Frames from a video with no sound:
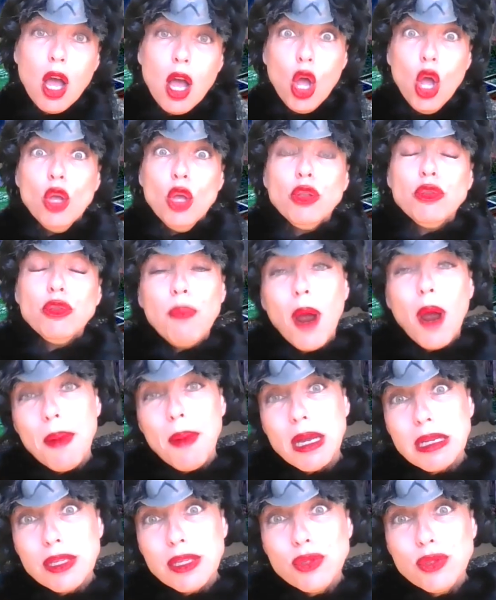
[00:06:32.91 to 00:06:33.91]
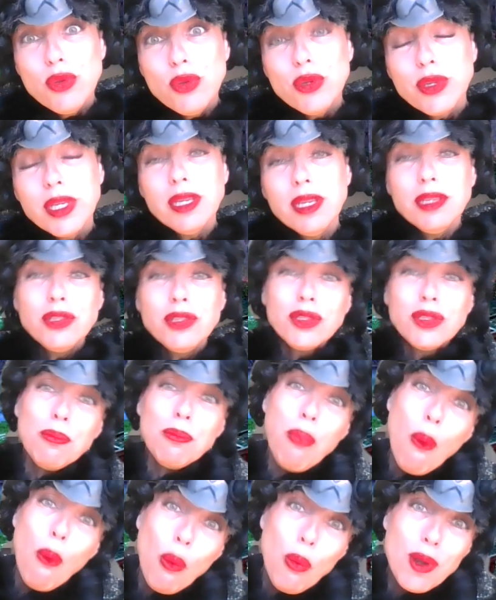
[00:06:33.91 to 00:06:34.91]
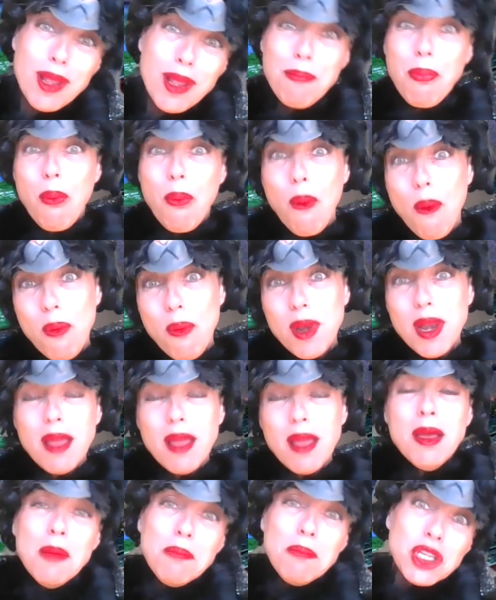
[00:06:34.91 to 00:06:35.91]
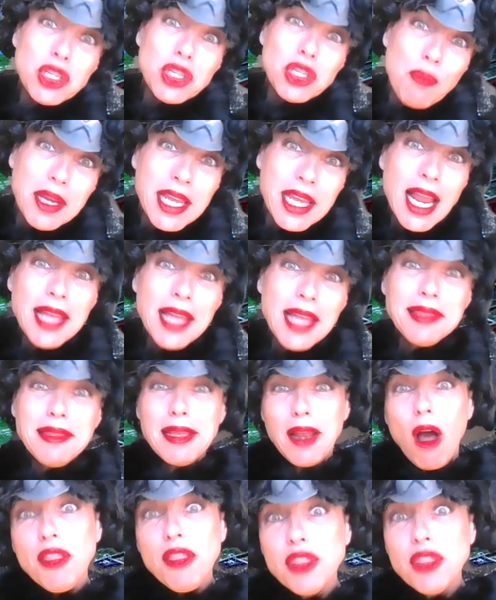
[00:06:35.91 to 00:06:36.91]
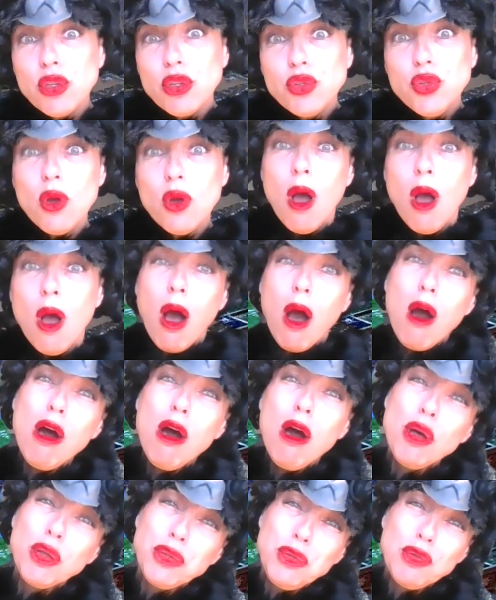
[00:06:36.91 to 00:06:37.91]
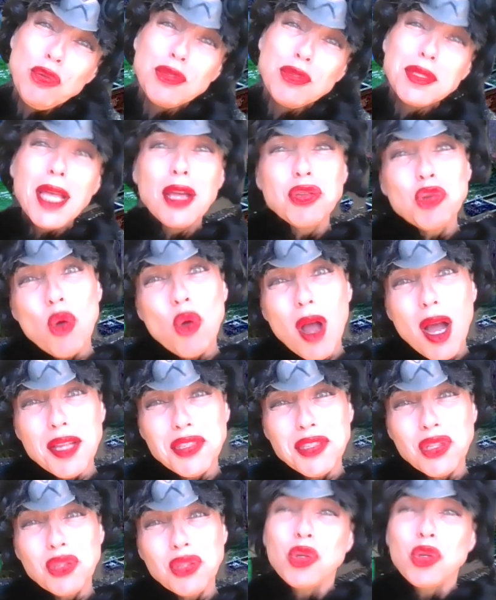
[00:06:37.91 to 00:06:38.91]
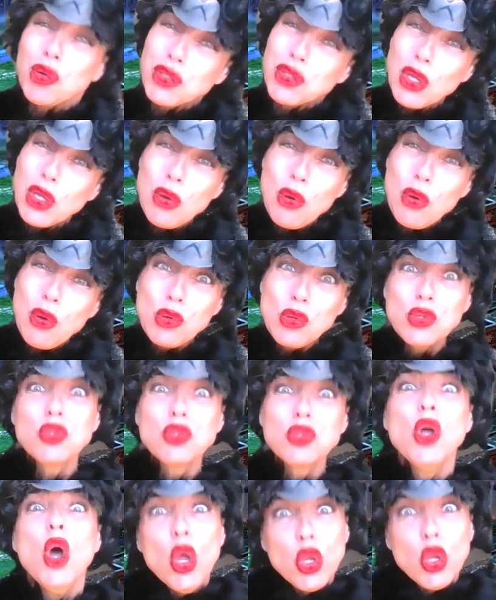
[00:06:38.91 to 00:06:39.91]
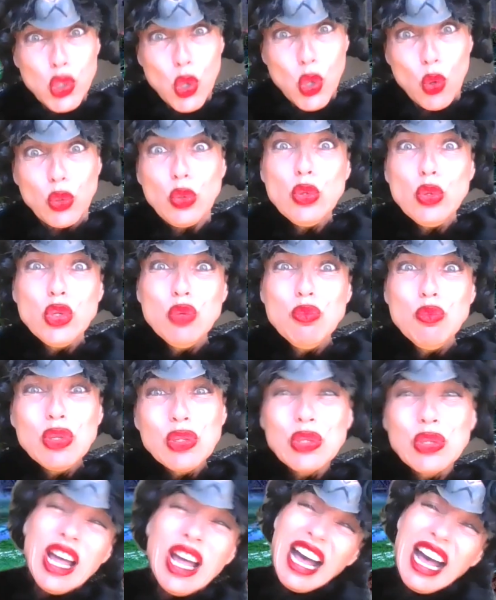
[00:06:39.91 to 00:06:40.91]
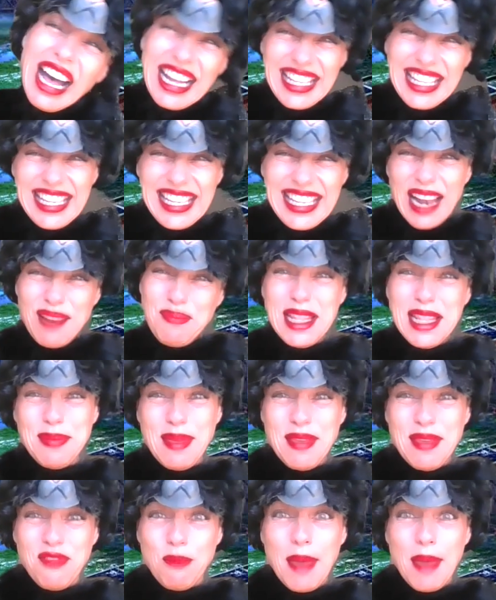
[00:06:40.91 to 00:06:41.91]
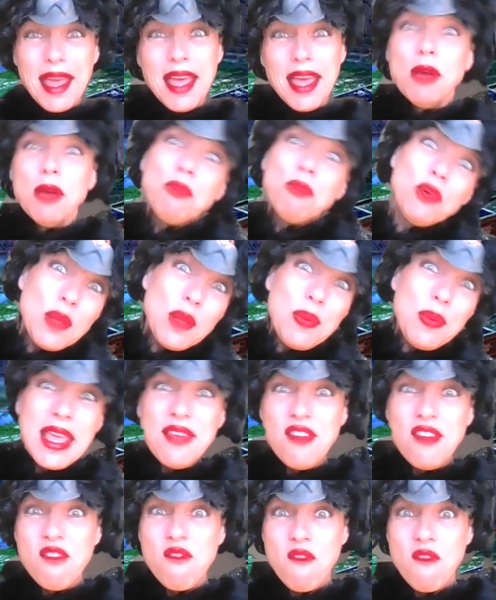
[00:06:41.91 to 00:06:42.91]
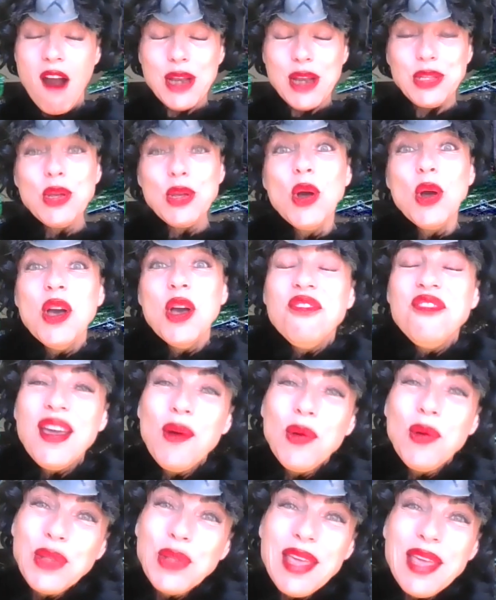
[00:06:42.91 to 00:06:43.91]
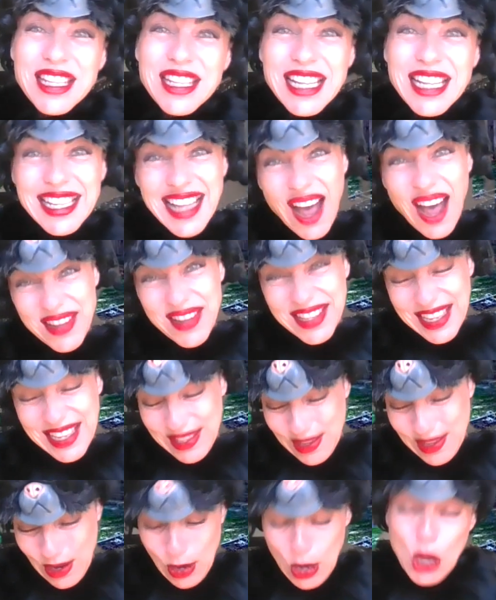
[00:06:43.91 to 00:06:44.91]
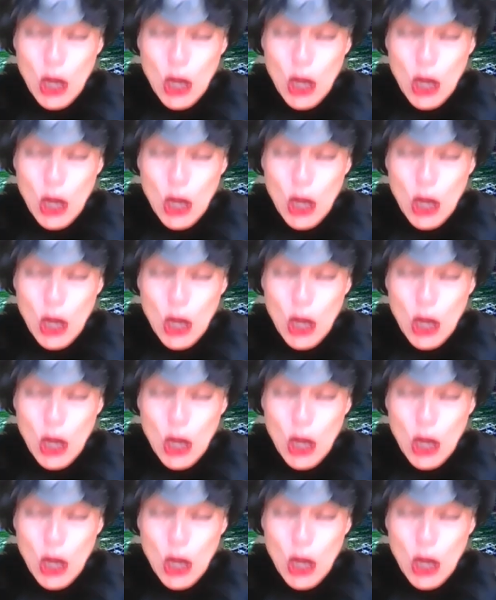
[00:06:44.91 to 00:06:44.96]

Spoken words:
Oh, Thumbelina tells about what happened to her one by one. "You are very hungry and very cold. Come on to my house. I have a house here," she says, and she invites her to her home.